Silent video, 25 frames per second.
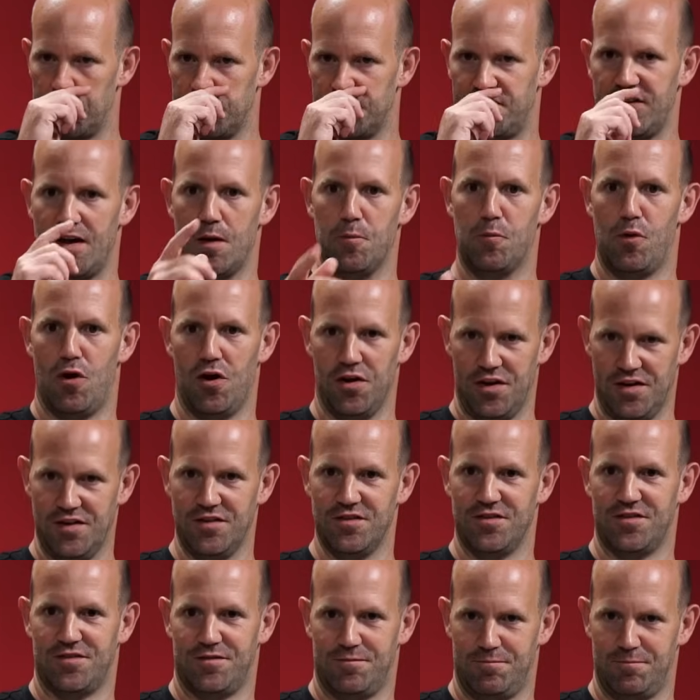CM1
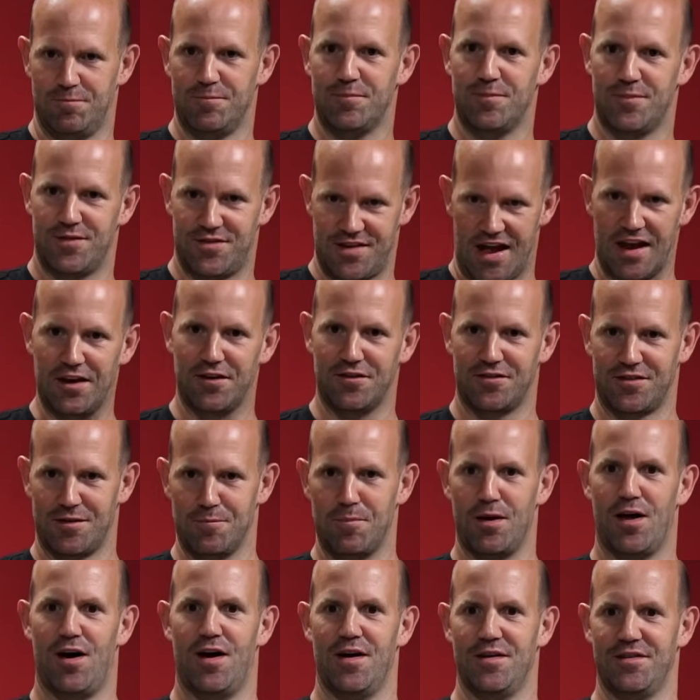is standards
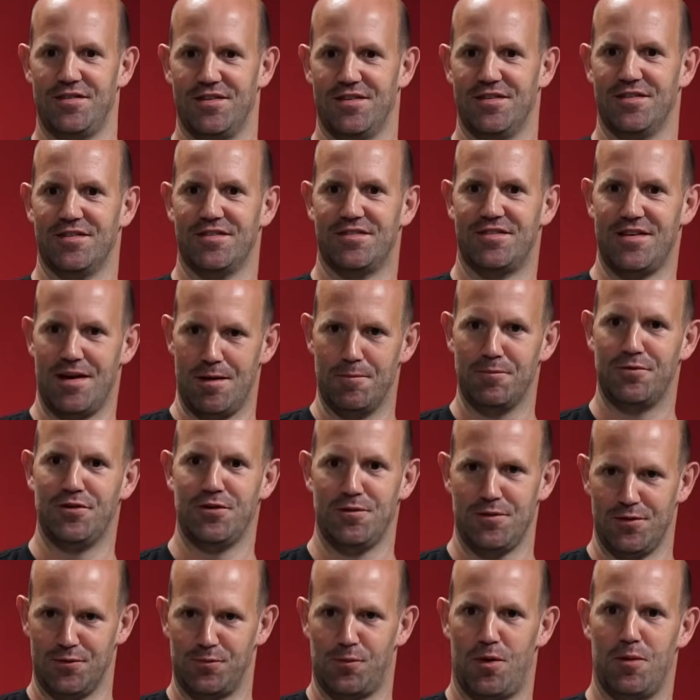compliant and
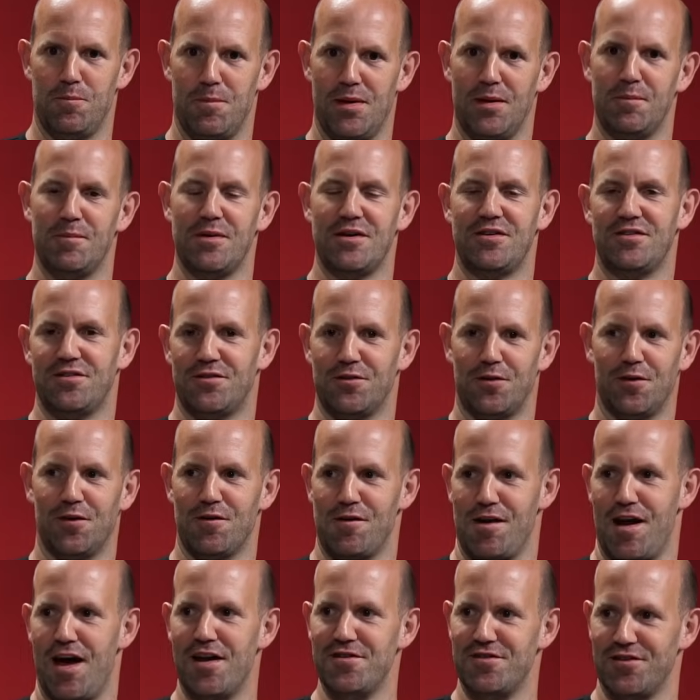CM2 is 1mm
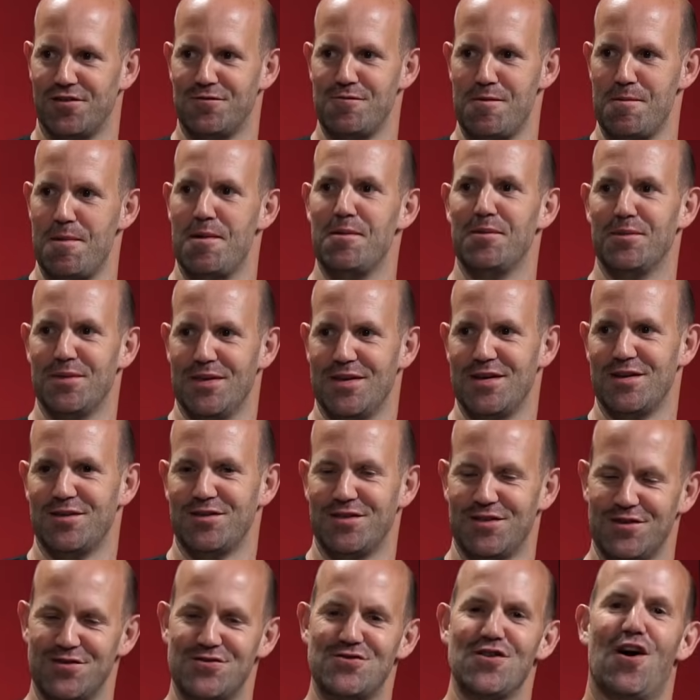taller, and I just remember
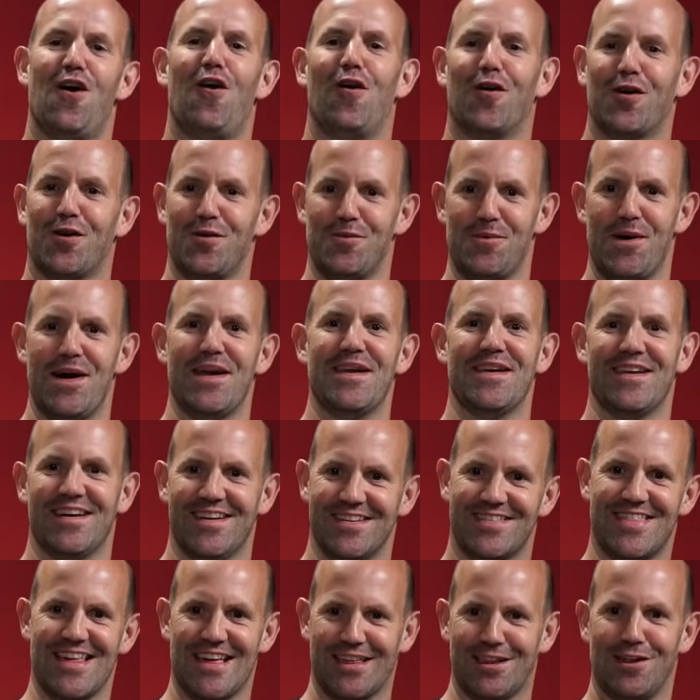the shock when
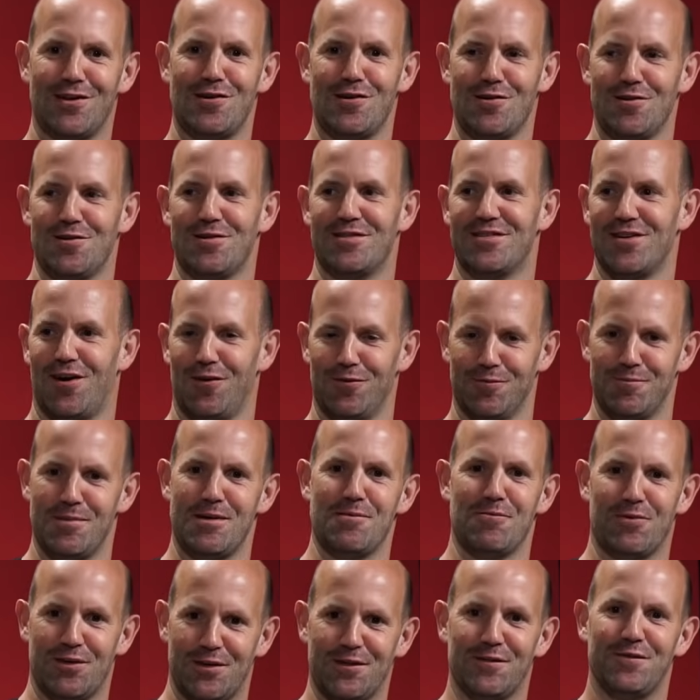a thing that you told me
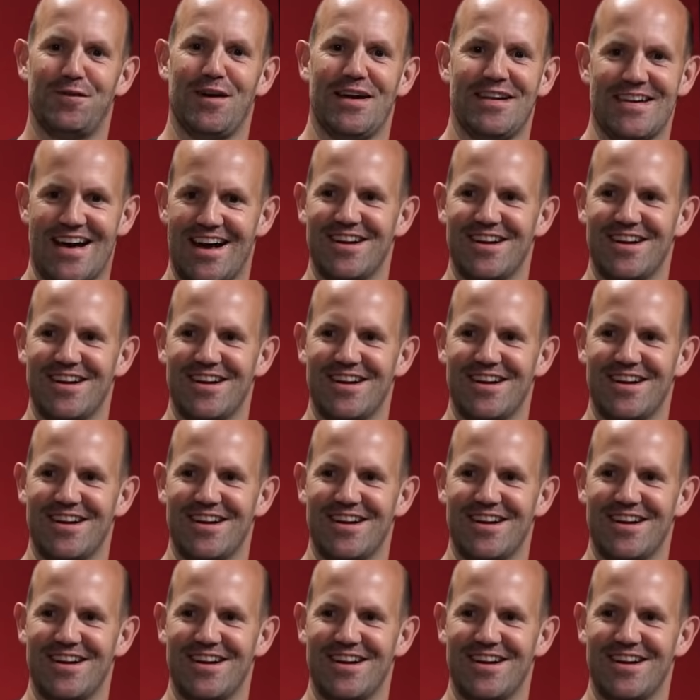wouldn't fit